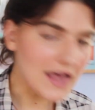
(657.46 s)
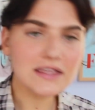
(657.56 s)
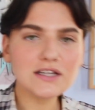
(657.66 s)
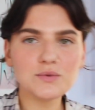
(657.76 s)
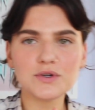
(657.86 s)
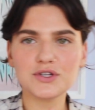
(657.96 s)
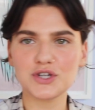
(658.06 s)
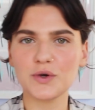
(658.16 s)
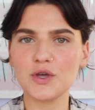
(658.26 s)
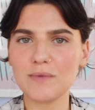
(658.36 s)
I think it's worth
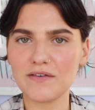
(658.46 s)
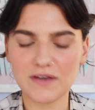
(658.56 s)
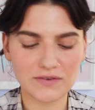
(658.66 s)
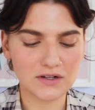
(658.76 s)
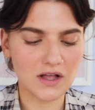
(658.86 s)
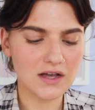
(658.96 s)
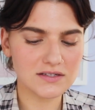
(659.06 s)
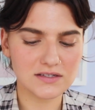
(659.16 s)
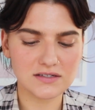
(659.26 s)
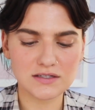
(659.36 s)
showing you my favorite
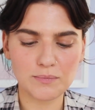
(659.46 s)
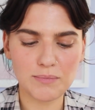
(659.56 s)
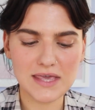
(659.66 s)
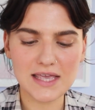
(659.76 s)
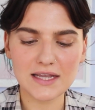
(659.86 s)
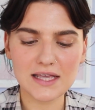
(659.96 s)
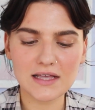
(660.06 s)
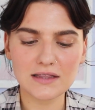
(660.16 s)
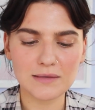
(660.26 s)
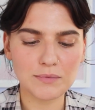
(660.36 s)
gloss. This is
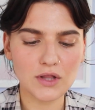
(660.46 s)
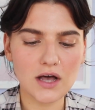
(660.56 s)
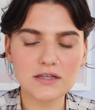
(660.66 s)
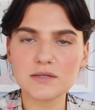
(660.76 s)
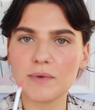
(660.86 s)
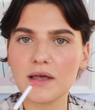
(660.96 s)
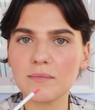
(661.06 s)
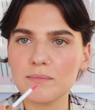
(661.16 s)
Peony Lip Gloss by